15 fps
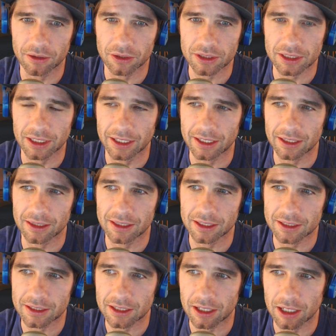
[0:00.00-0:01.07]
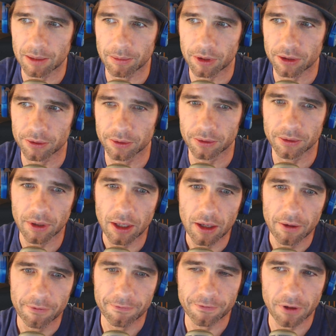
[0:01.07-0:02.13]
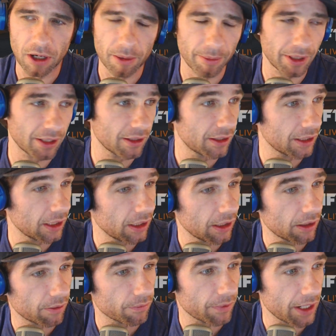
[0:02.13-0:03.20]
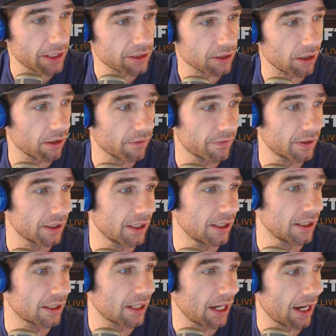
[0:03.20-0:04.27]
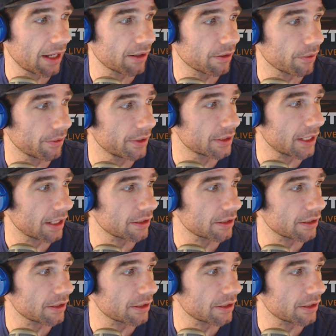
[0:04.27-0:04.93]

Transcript: it looks like, this time through from the rest of the categories.